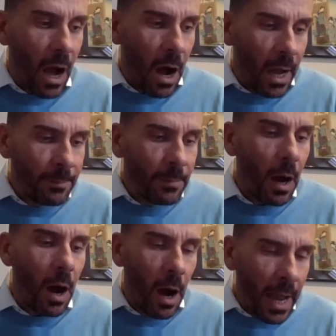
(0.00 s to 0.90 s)
am
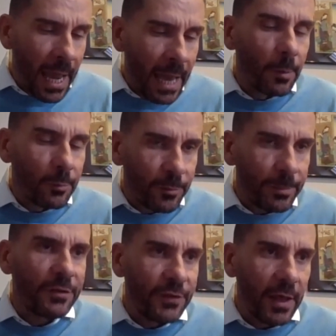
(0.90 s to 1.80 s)

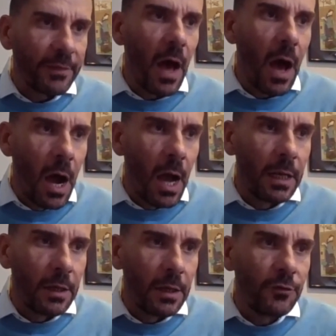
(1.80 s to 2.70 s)
optimistic that
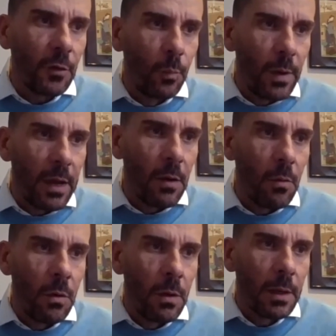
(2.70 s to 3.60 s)
Ireland
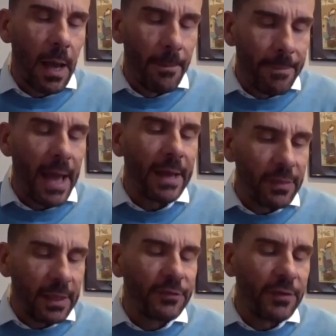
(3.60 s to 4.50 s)
will come back
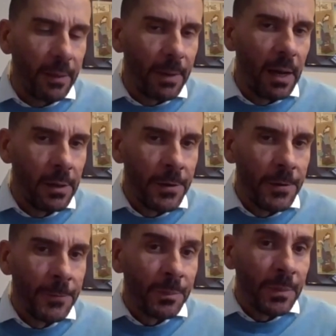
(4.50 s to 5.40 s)
this summer.
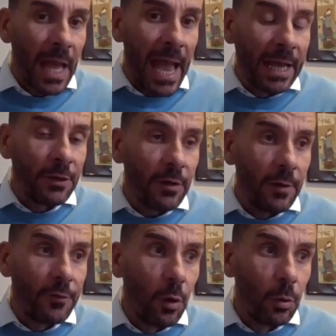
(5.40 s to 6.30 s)
And
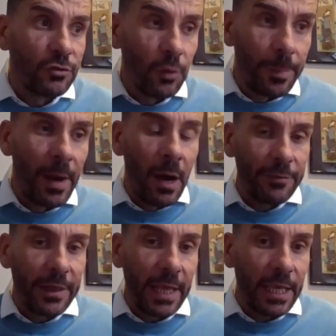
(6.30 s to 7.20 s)
of course, you're part of the
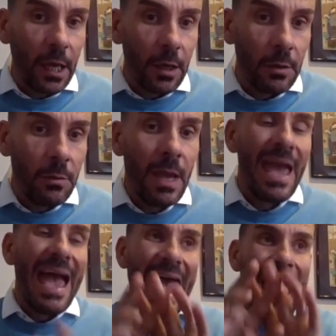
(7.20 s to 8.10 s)
EU.
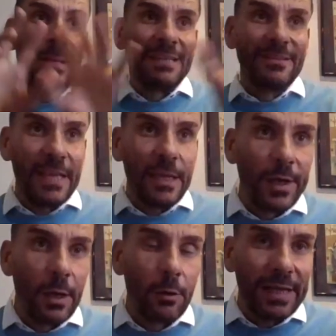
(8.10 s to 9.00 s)
MSC, we
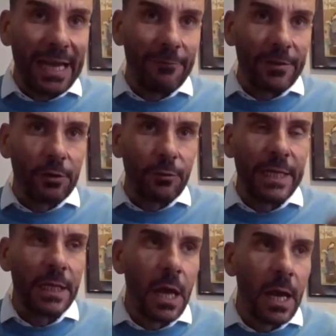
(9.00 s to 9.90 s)
already have the green
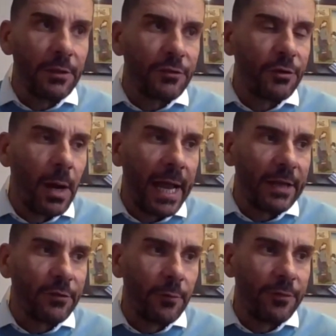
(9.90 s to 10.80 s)
light through our head
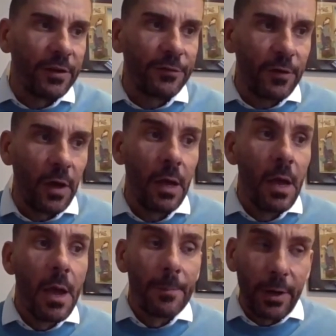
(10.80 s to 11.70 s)
office for
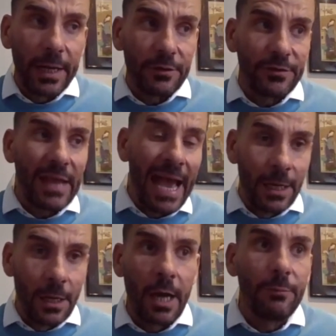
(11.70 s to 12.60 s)
Brits and
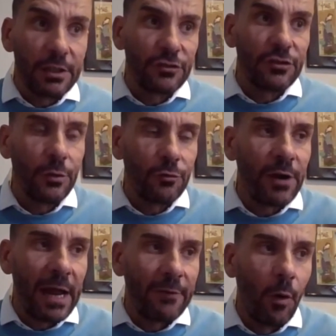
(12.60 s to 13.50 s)
Irish to
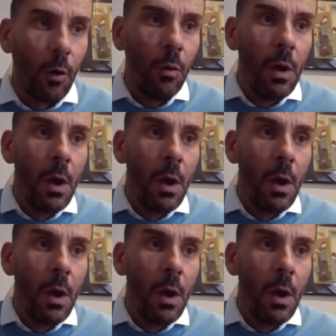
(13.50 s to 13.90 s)
travel.